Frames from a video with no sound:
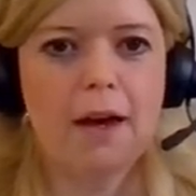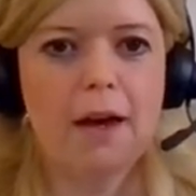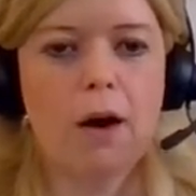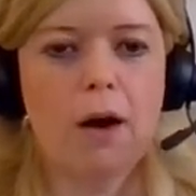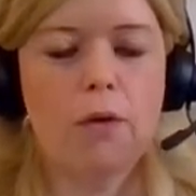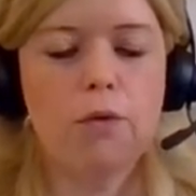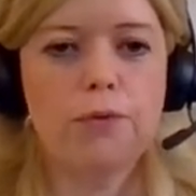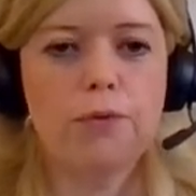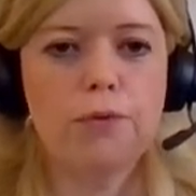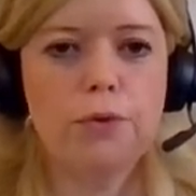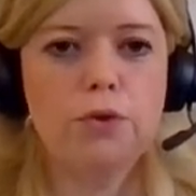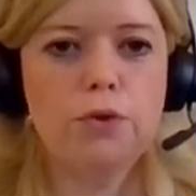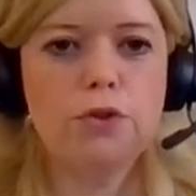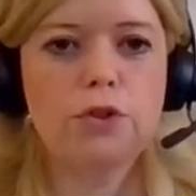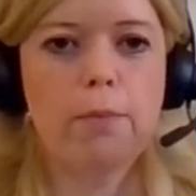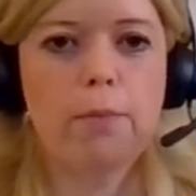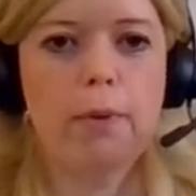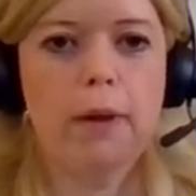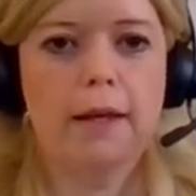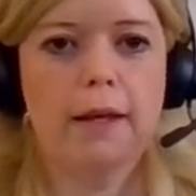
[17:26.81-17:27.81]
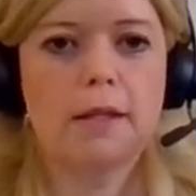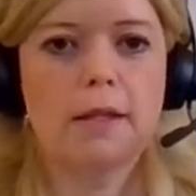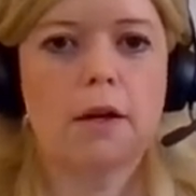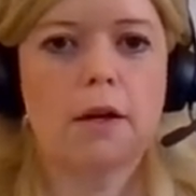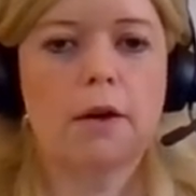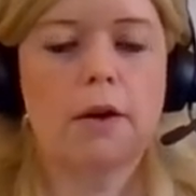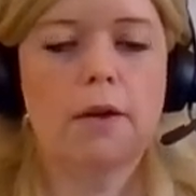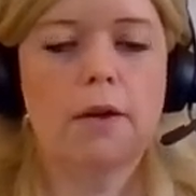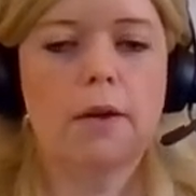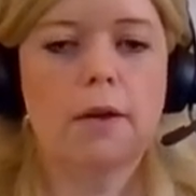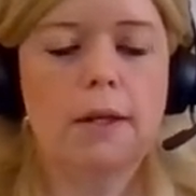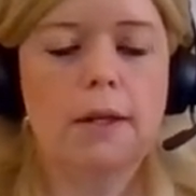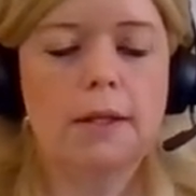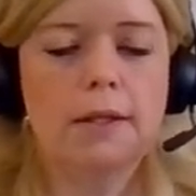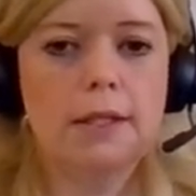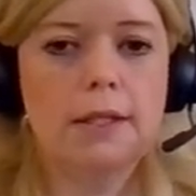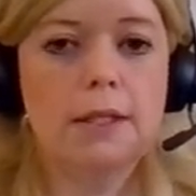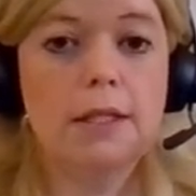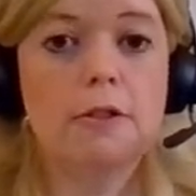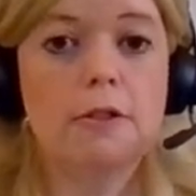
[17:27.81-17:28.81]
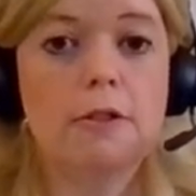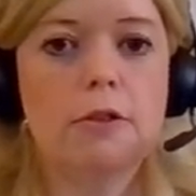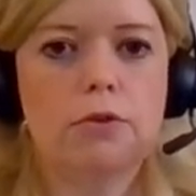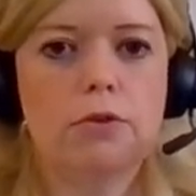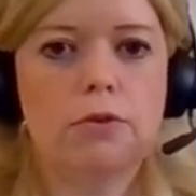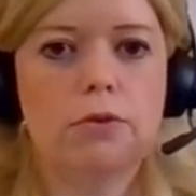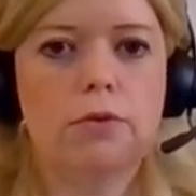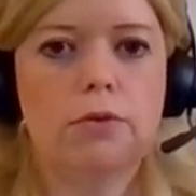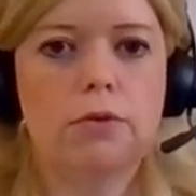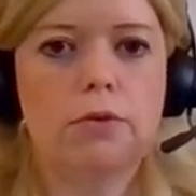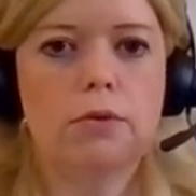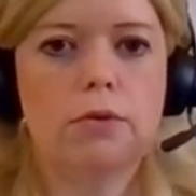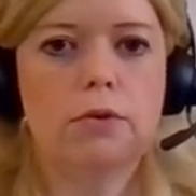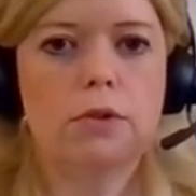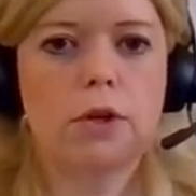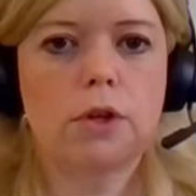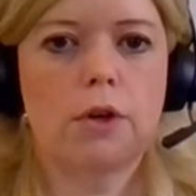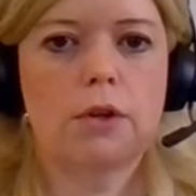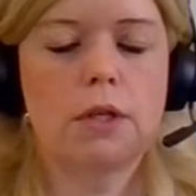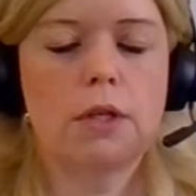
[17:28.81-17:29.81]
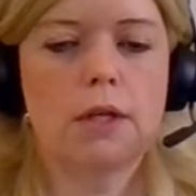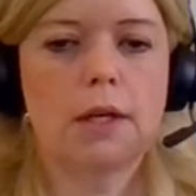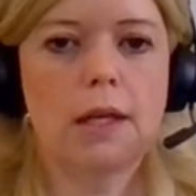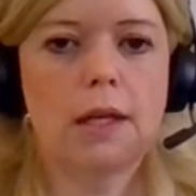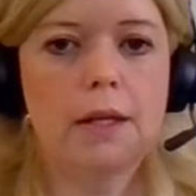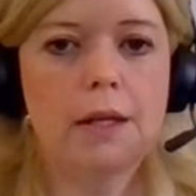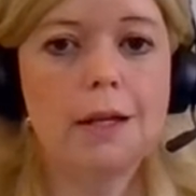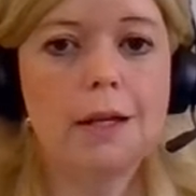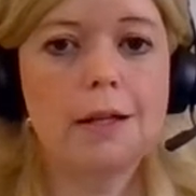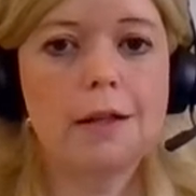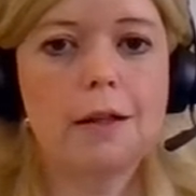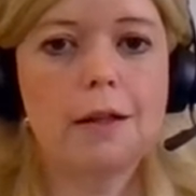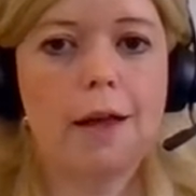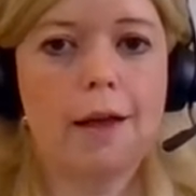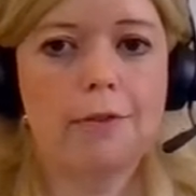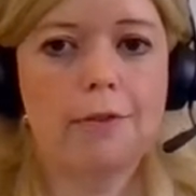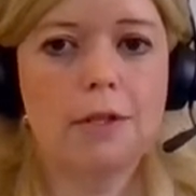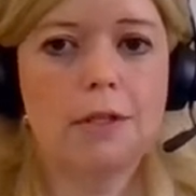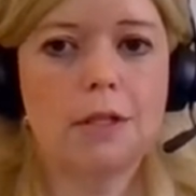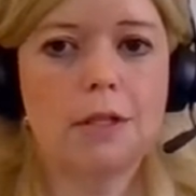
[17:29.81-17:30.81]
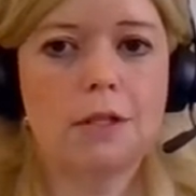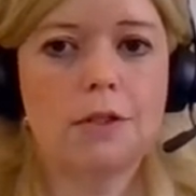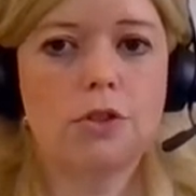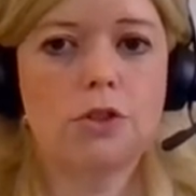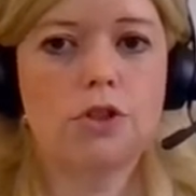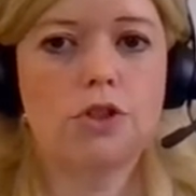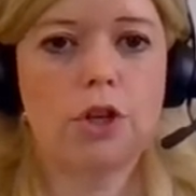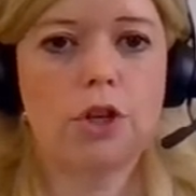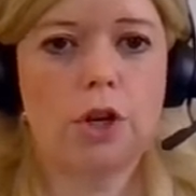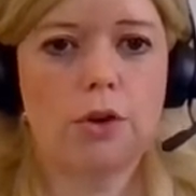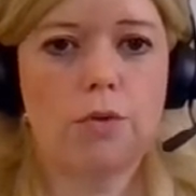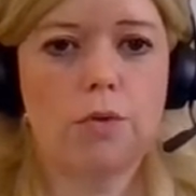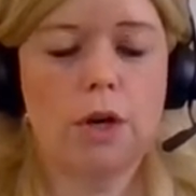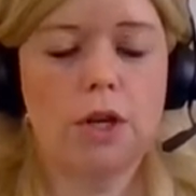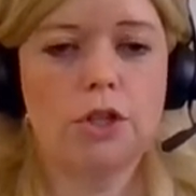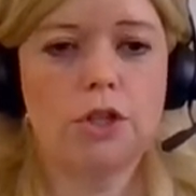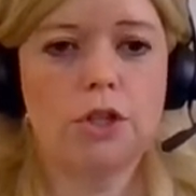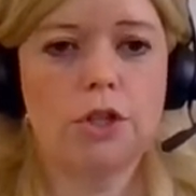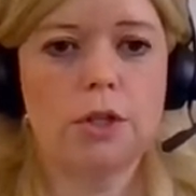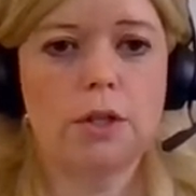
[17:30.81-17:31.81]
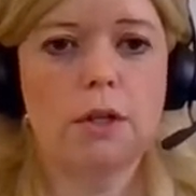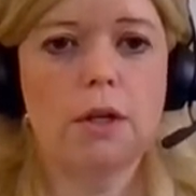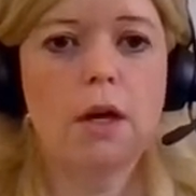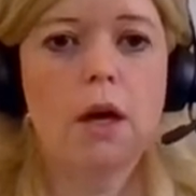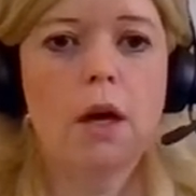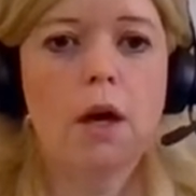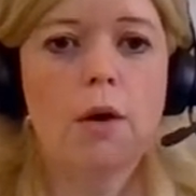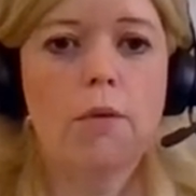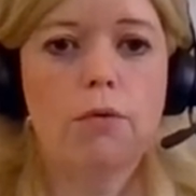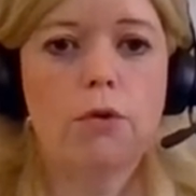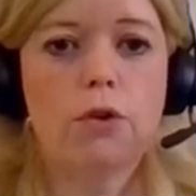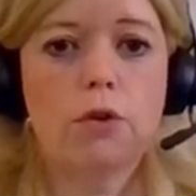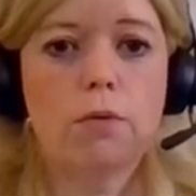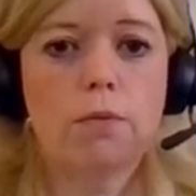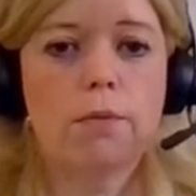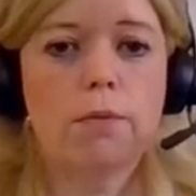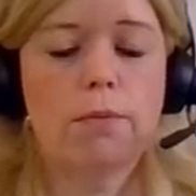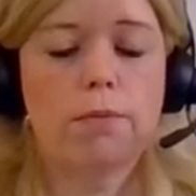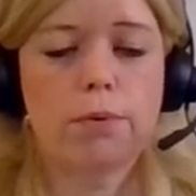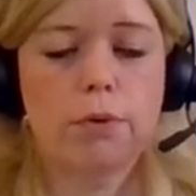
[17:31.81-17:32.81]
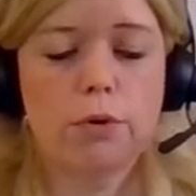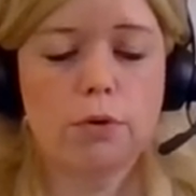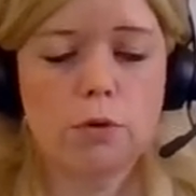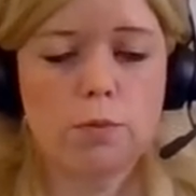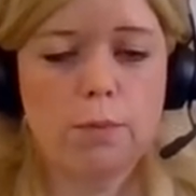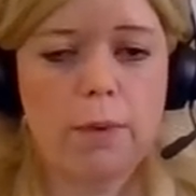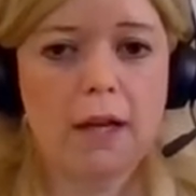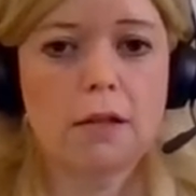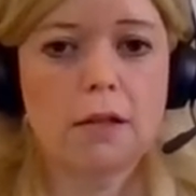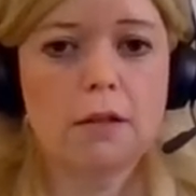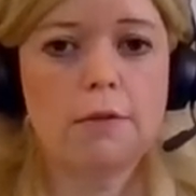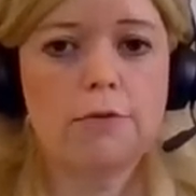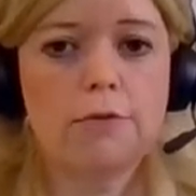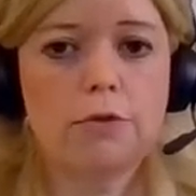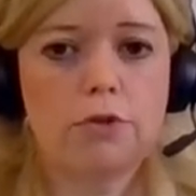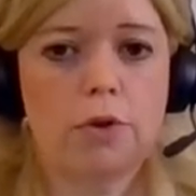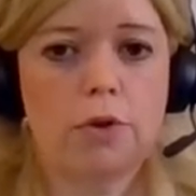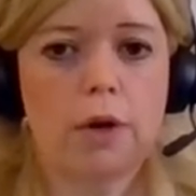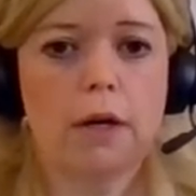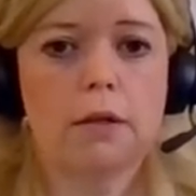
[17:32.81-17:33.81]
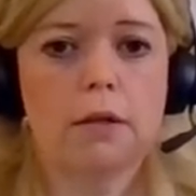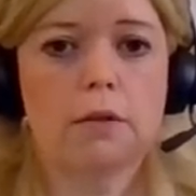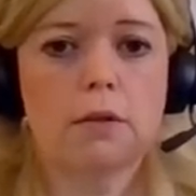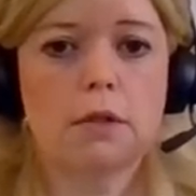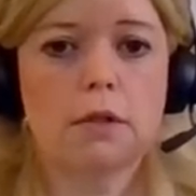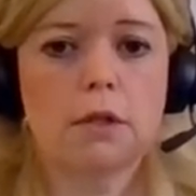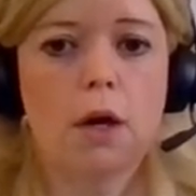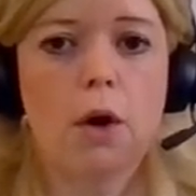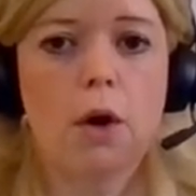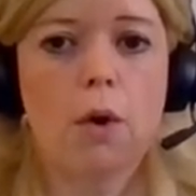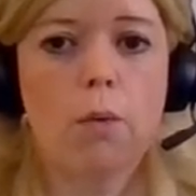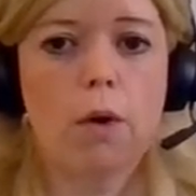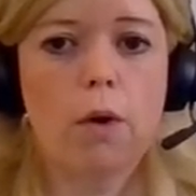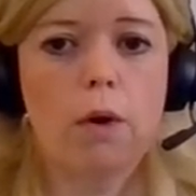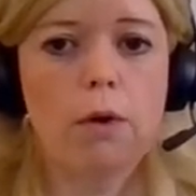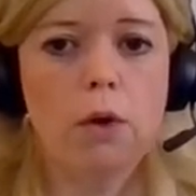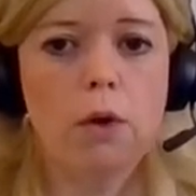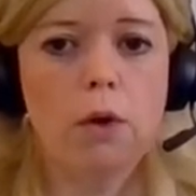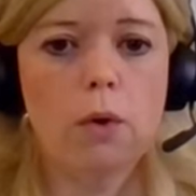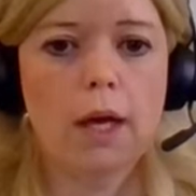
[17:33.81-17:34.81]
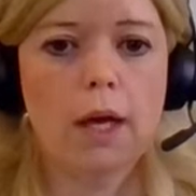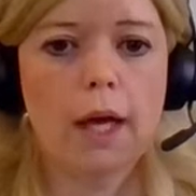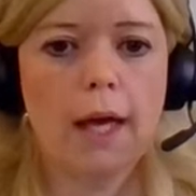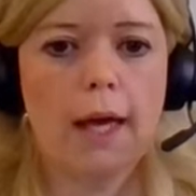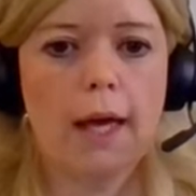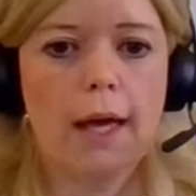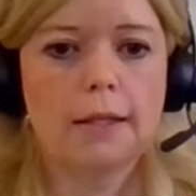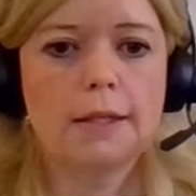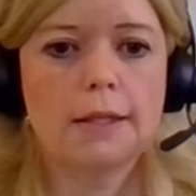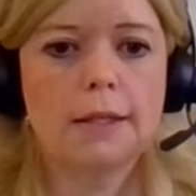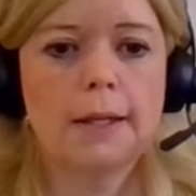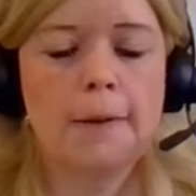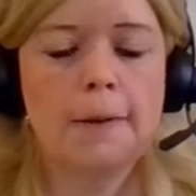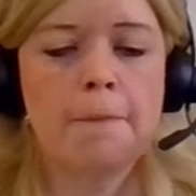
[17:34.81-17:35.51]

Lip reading: Our future plans are indeed to start a clinical evidence generation with prospective trials where we look at